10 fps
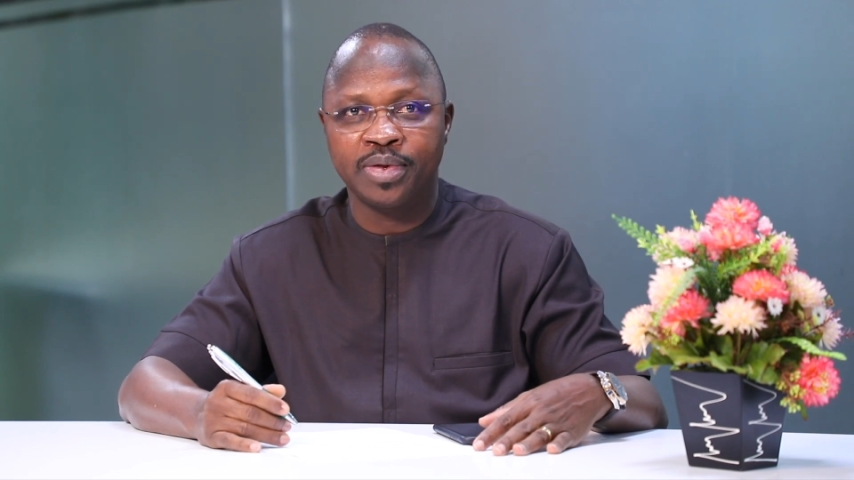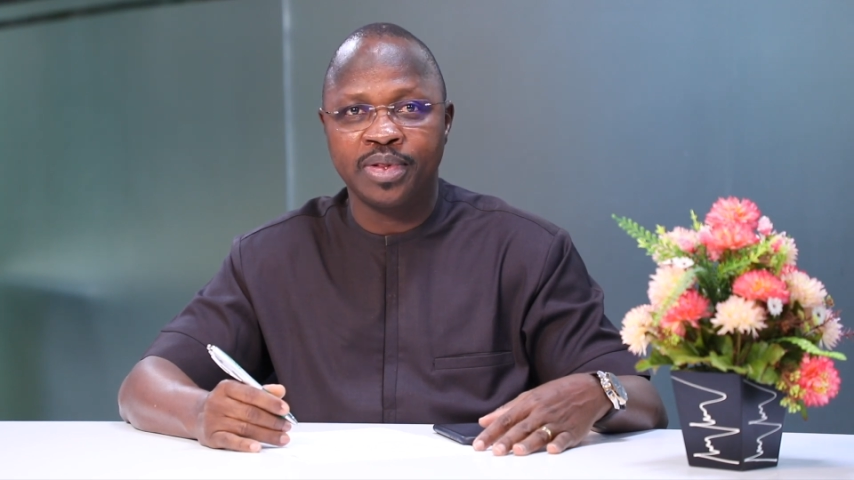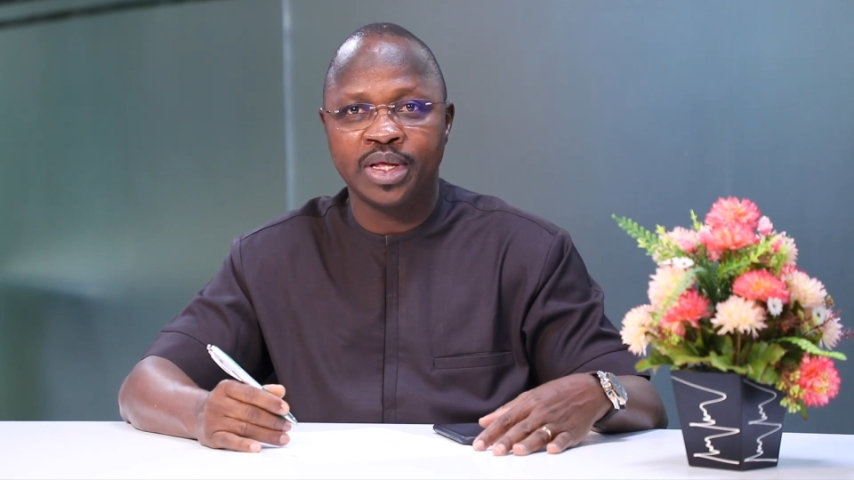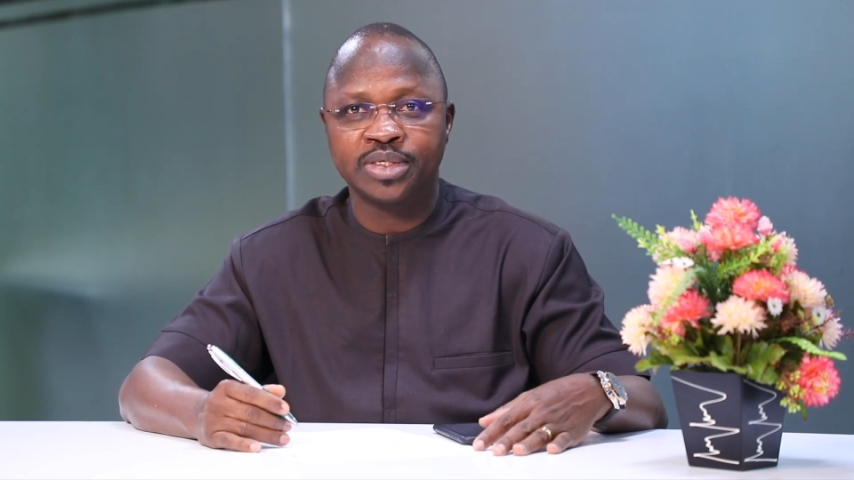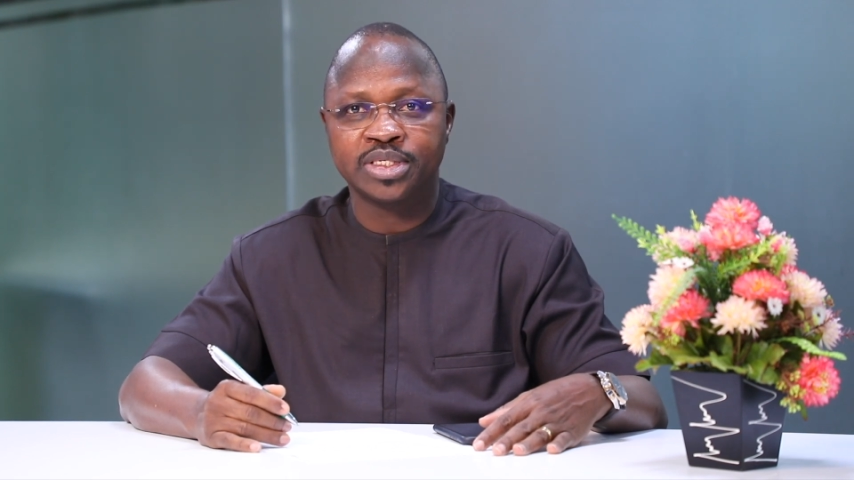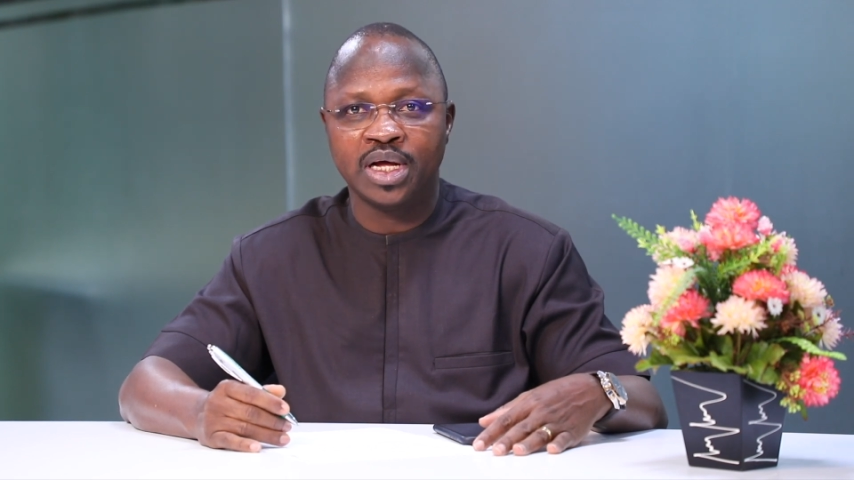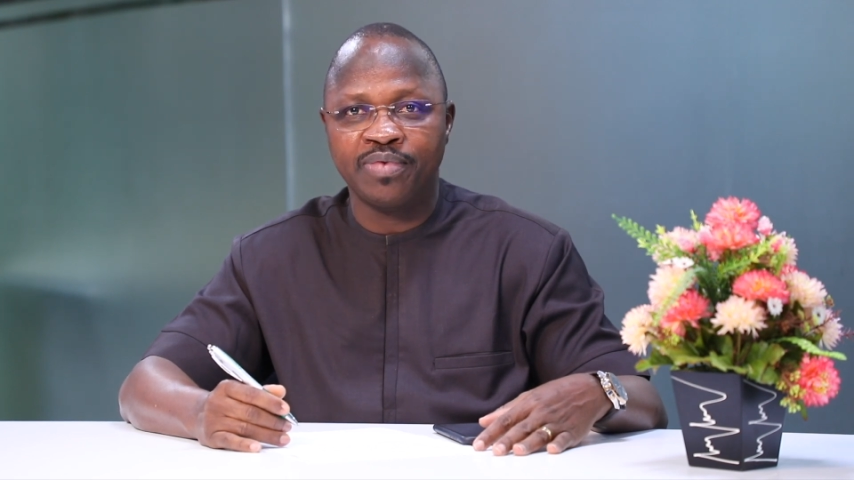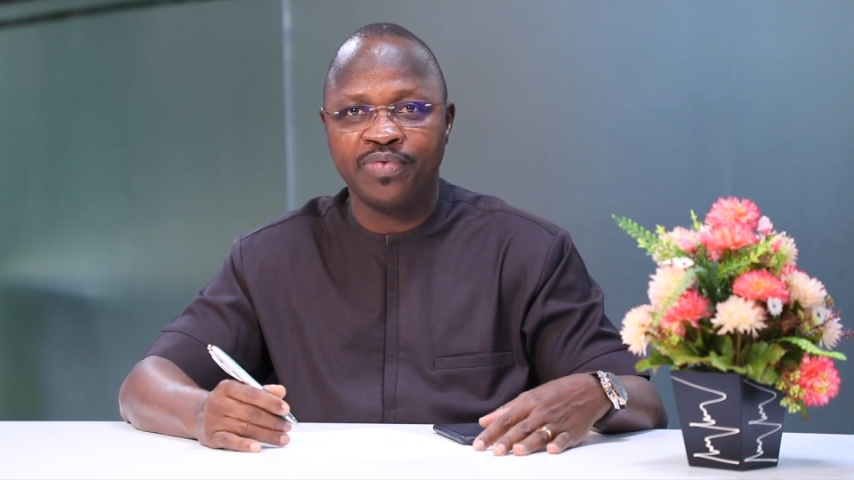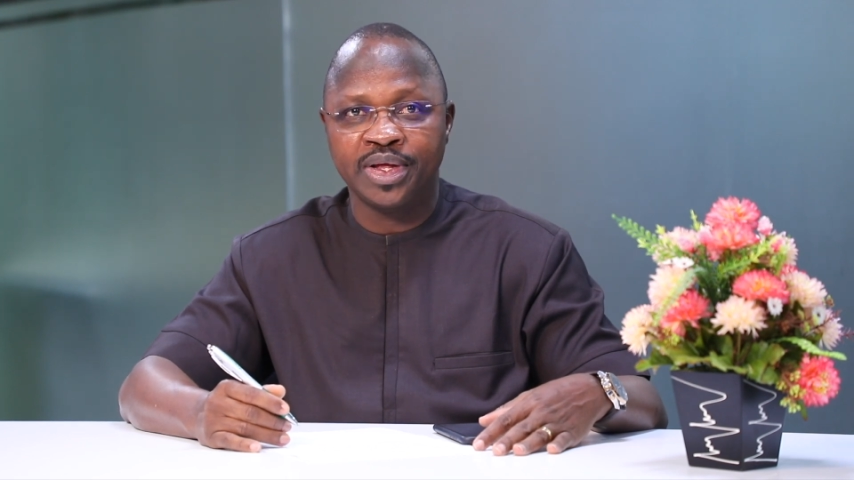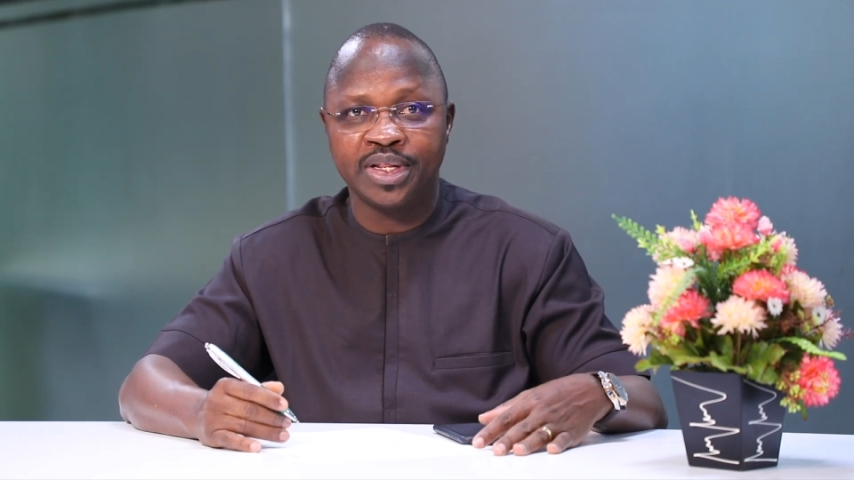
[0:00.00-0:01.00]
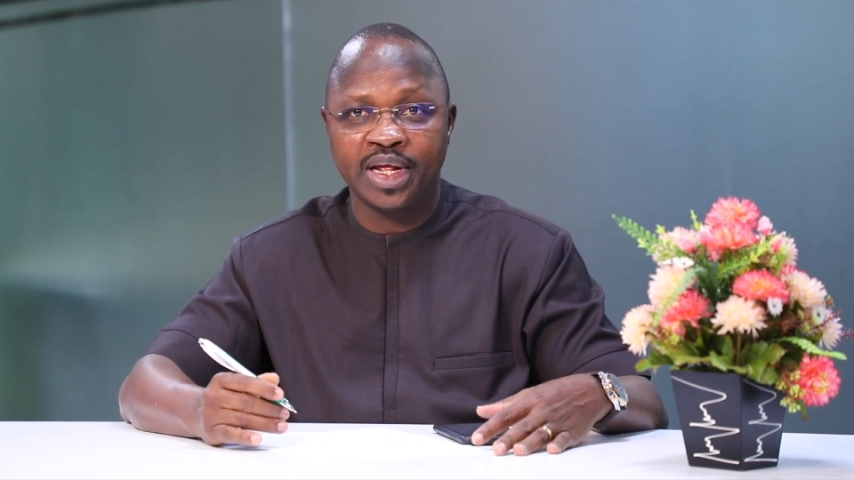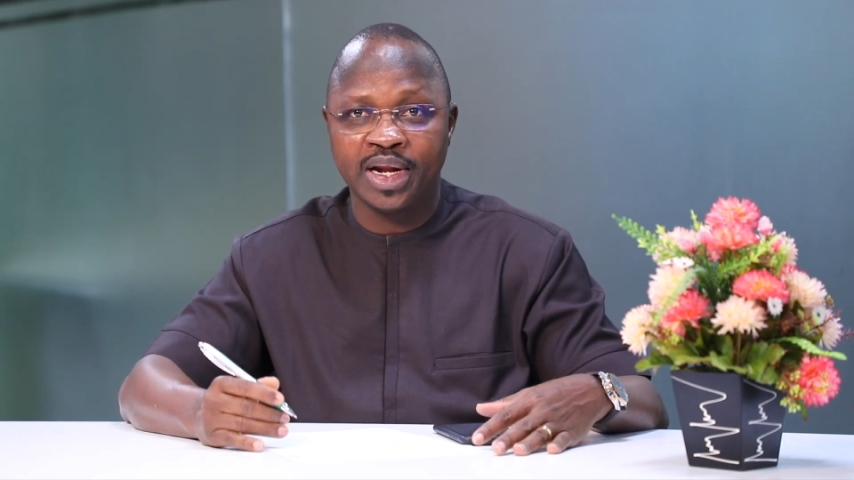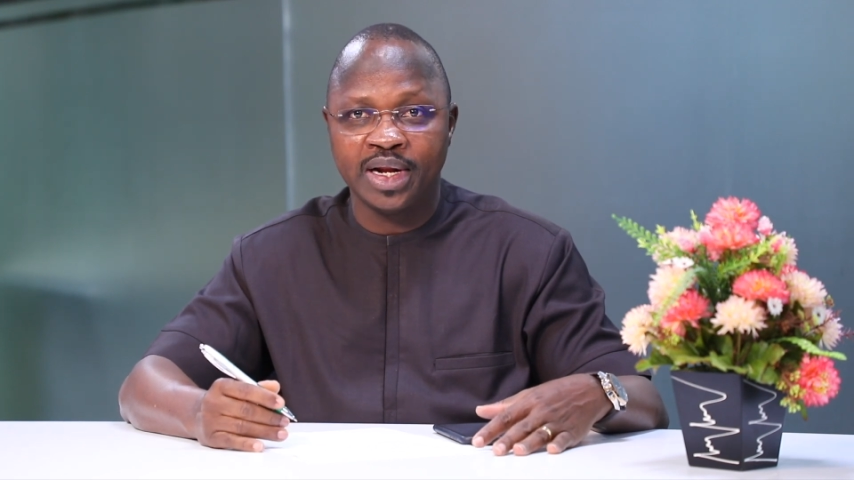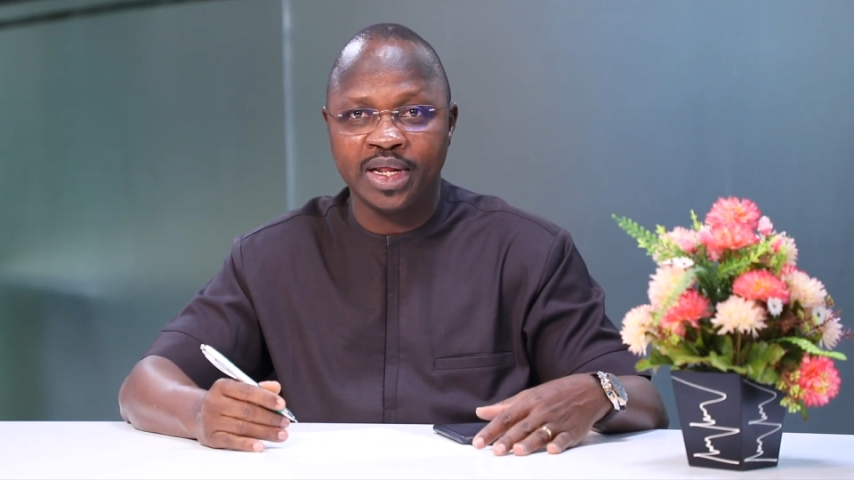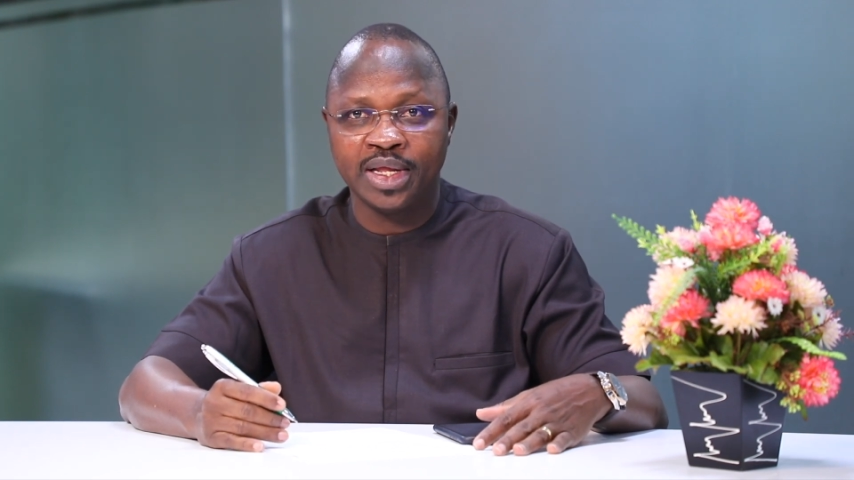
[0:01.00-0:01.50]
the staff
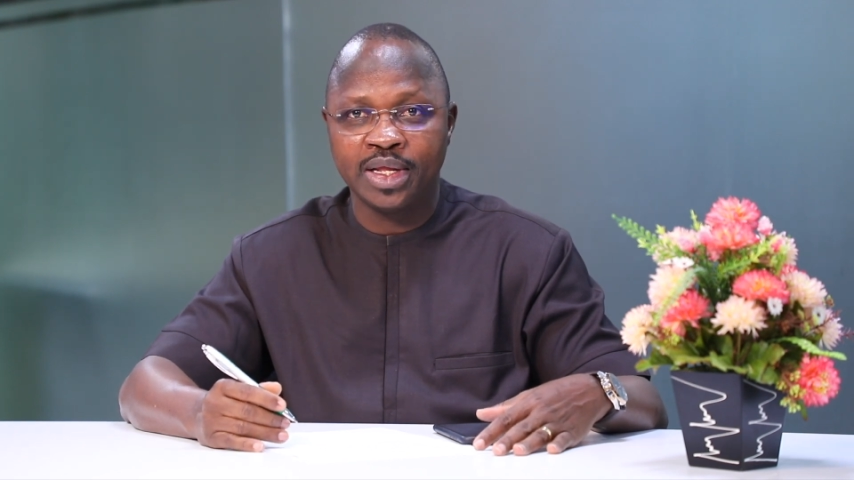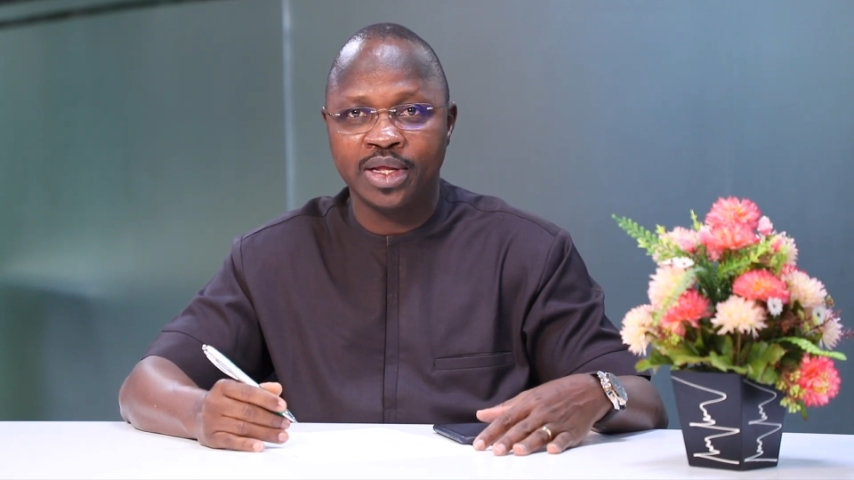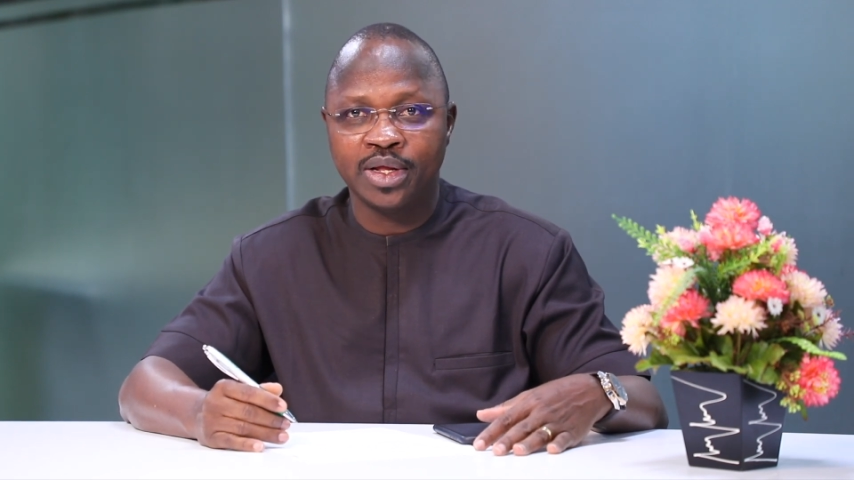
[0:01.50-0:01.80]
internally